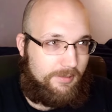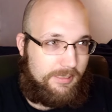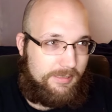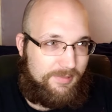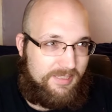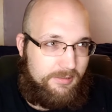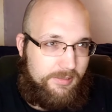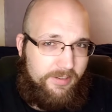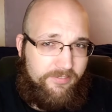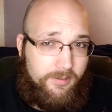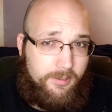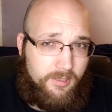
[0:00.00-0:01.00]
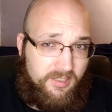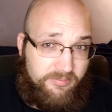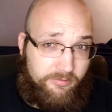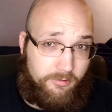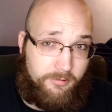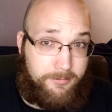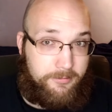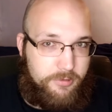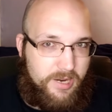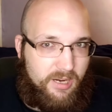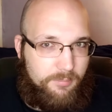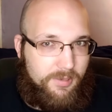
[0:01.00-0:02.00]
specifically for
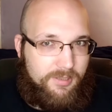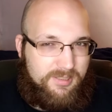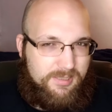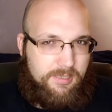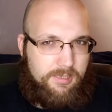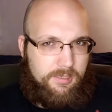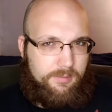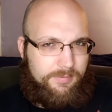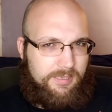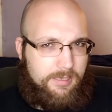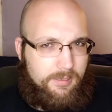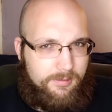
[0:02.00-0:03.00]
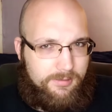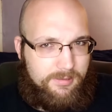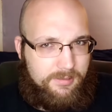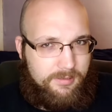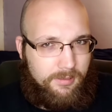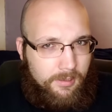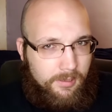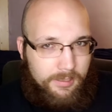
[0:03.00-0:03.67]
Dragon Ball Z, because